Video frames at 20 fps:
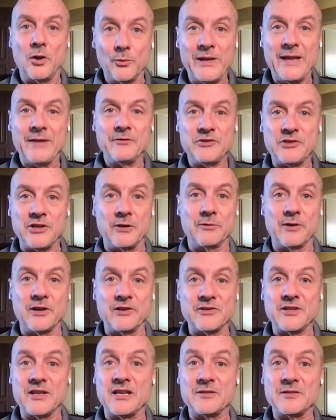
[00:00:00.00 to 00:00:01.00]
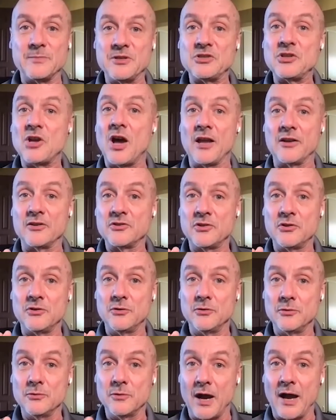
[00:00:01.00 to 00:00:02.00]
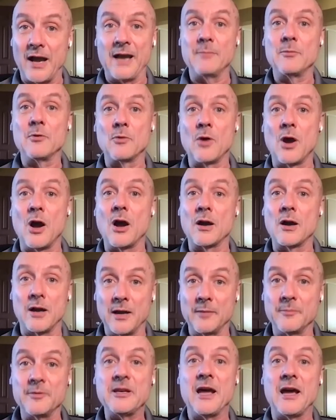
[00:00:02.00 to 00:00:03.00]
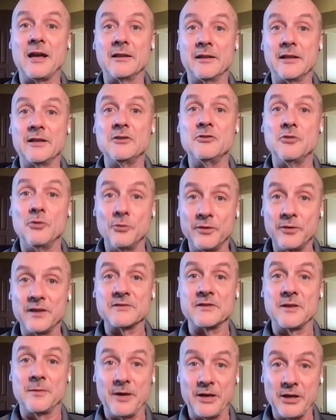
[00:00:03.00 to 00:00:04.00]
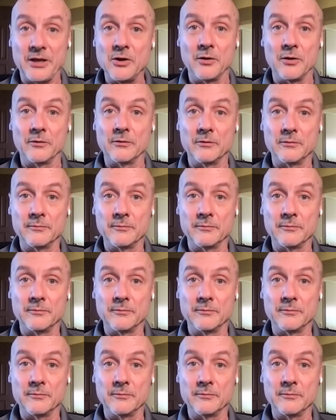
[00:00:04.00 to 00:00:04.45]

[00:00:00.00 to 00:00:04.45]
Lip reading: We have a generation that has been taught to, I am a rock, I'm an island, do things on my own.